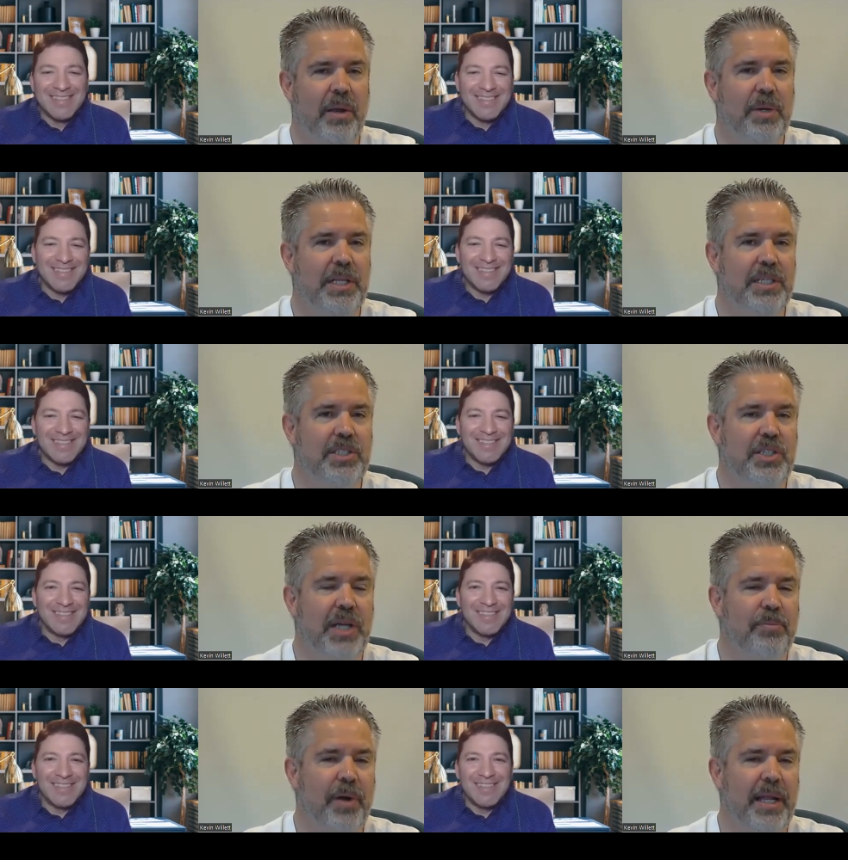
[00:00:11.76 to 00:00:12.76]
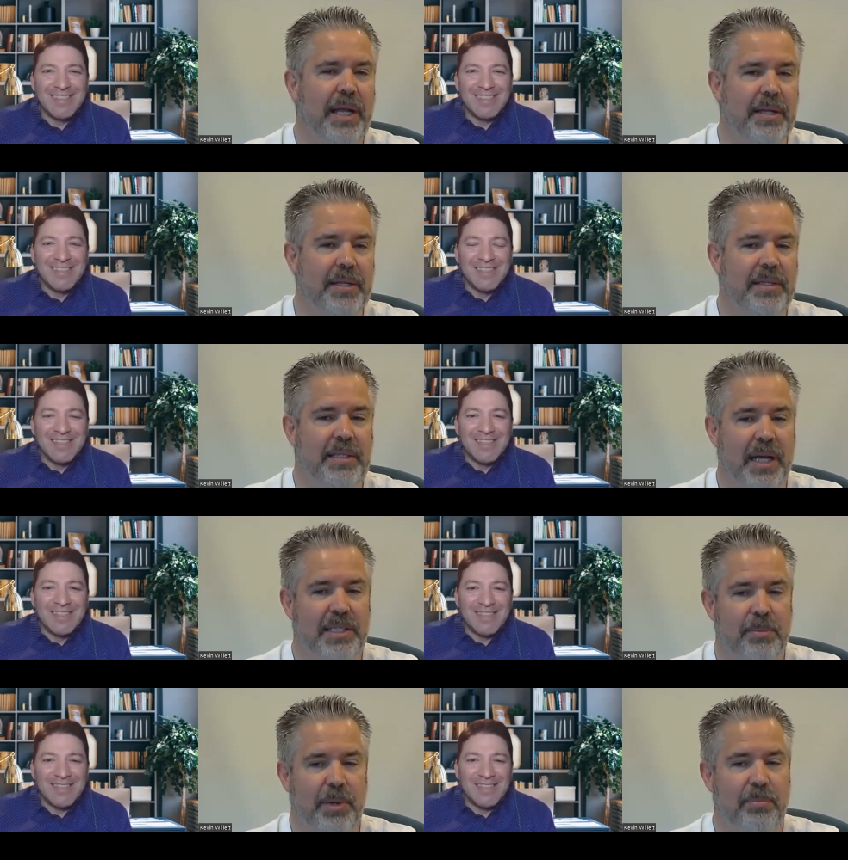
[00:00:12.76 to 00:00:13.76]
Speaker 1: why don't we just jump right in?
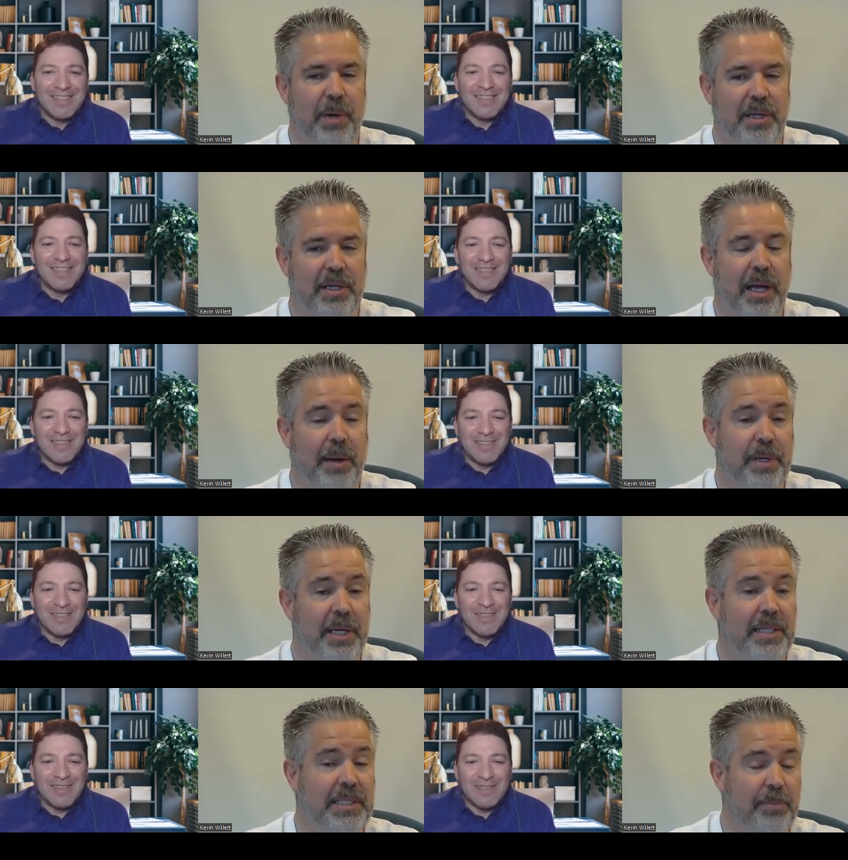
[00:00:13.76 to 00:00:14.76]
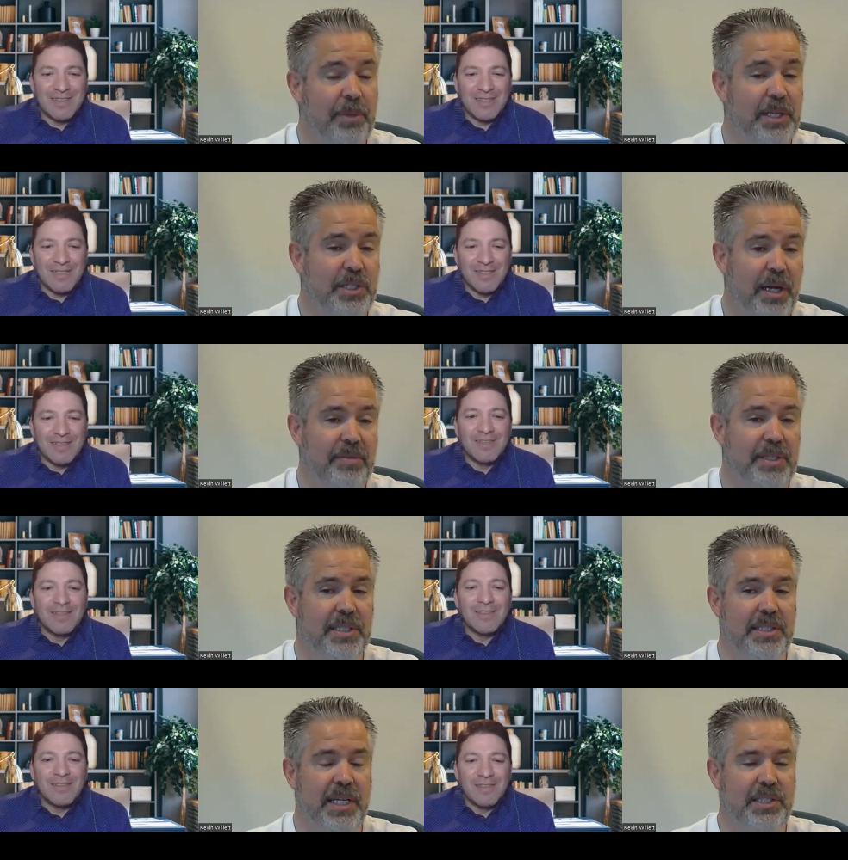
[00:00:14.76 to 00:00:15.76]
Tell us a little bit about your company and some of the
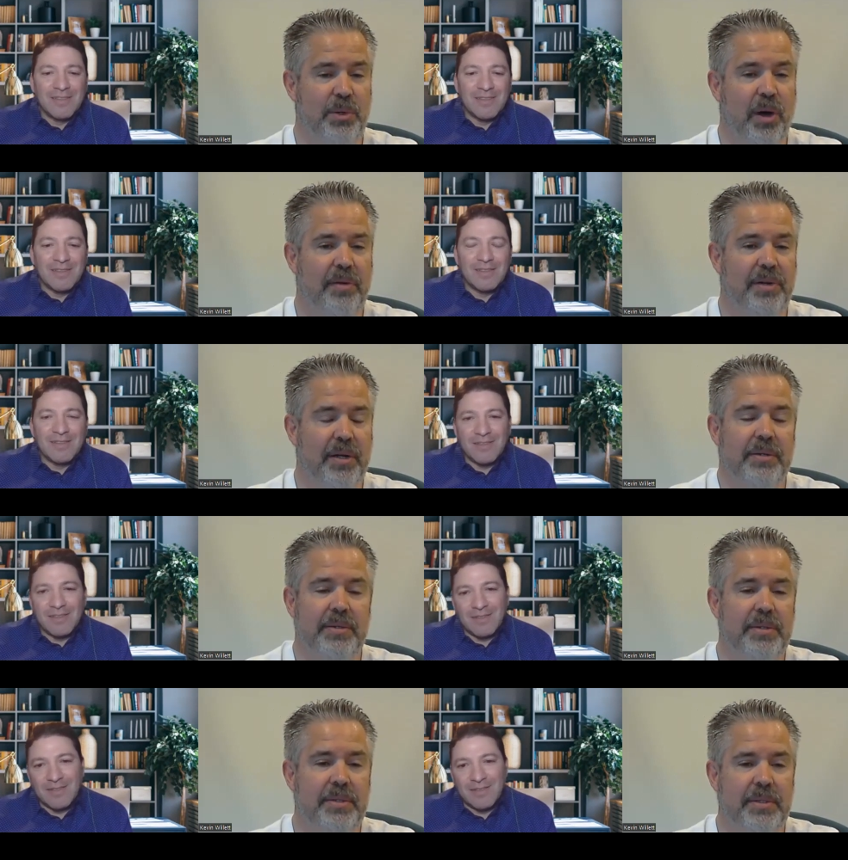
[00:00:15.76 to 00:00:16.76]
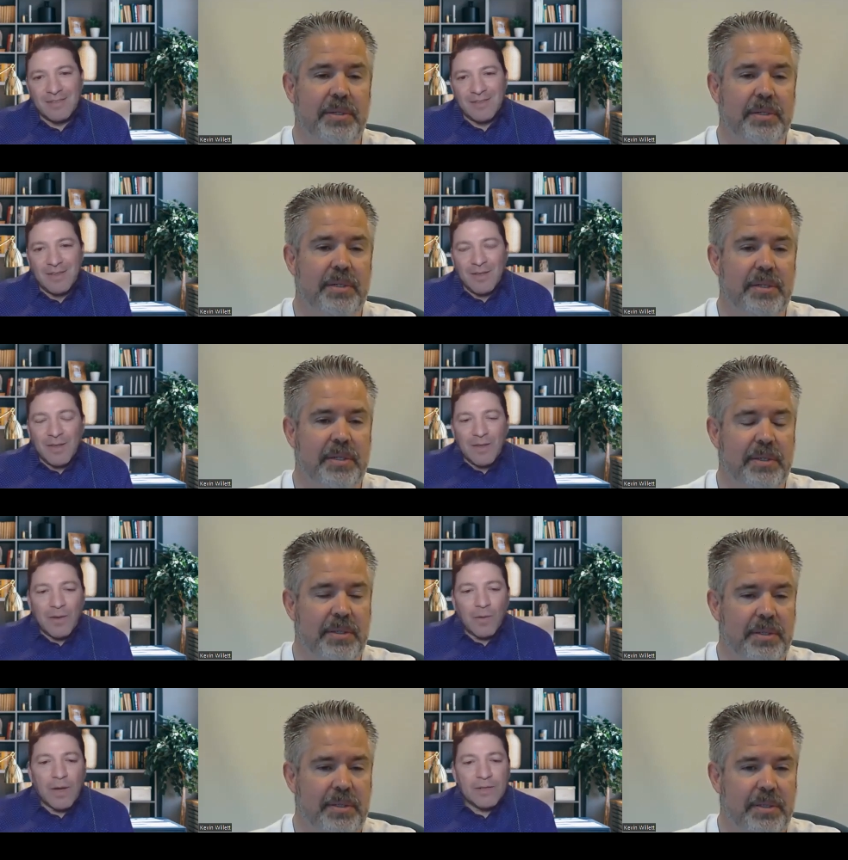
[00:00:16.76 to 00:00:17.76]
services that you offer.
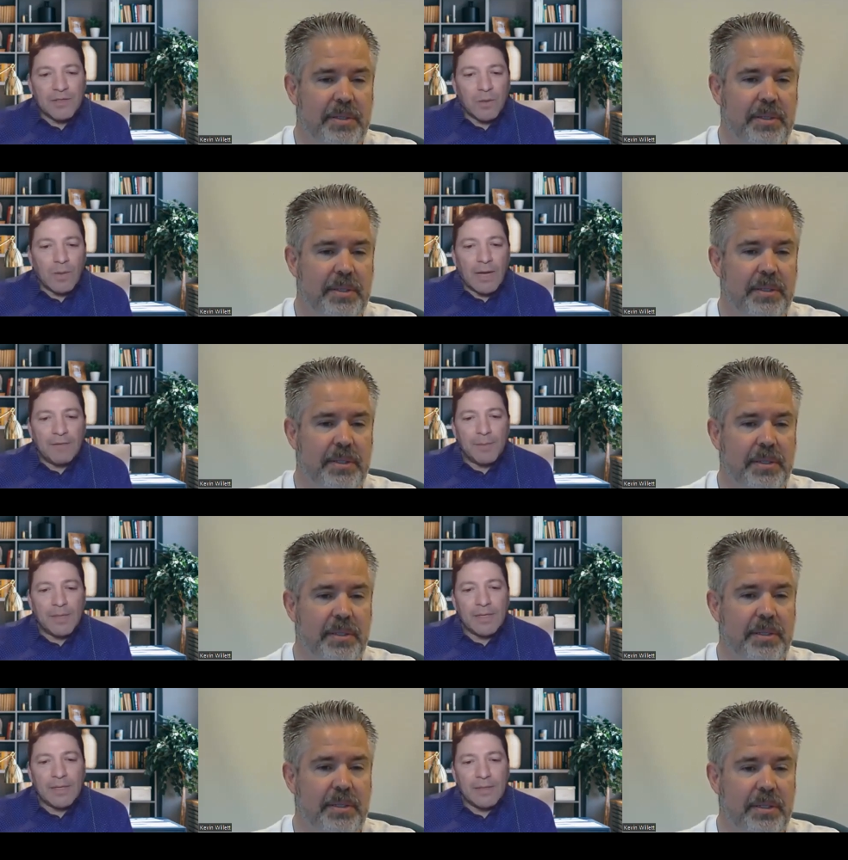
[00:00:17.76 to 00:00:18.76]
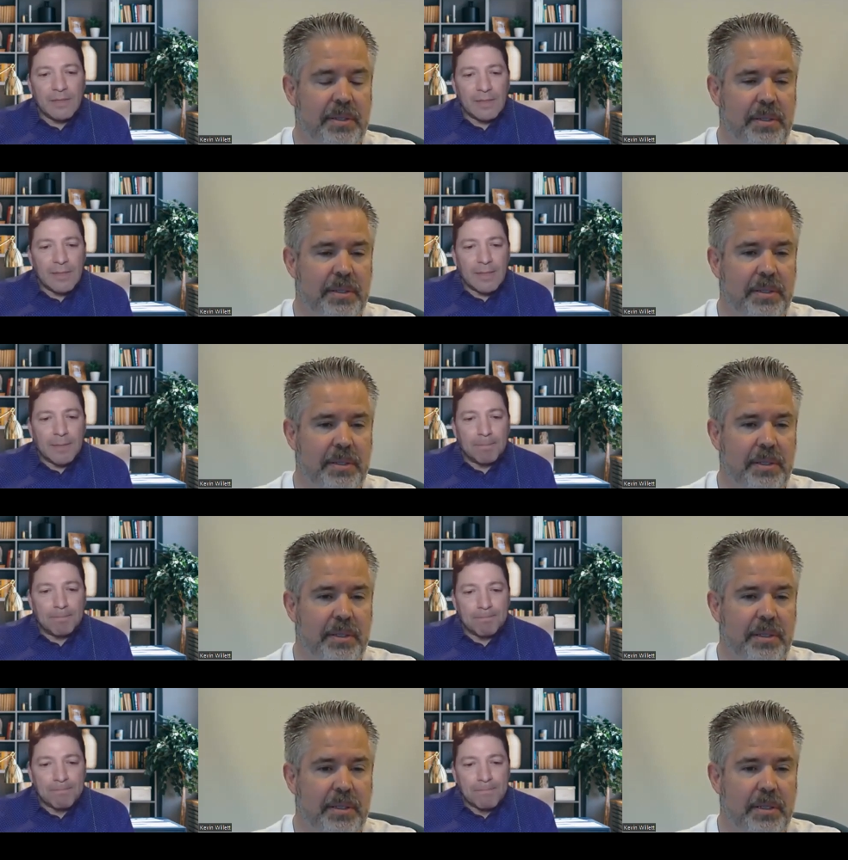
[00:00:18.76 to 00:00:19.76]
Speaker 2: Okay, so I've been in the
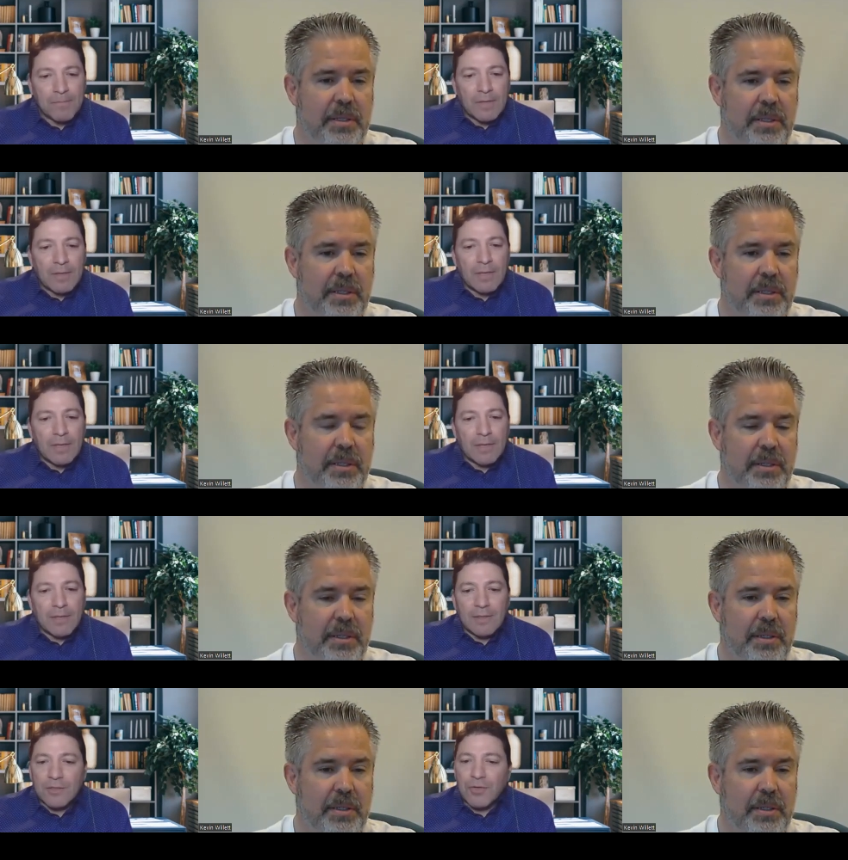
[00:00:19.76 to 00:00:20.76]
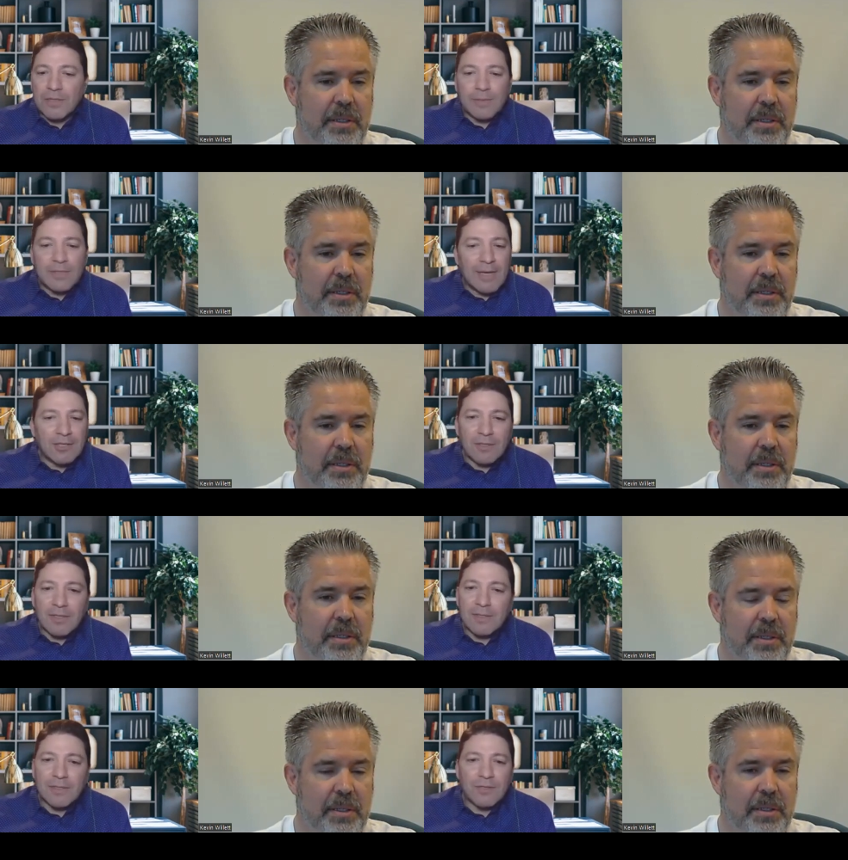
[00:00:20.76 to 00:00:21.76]
um, uh, transportation
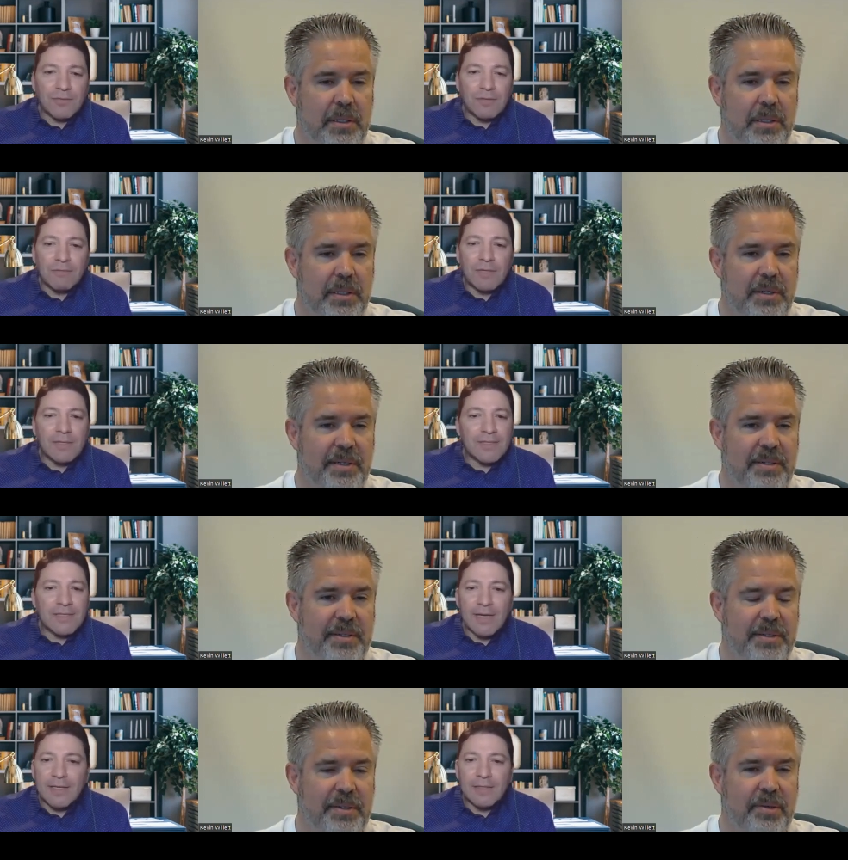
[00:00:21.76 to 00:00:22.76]
industry, real estate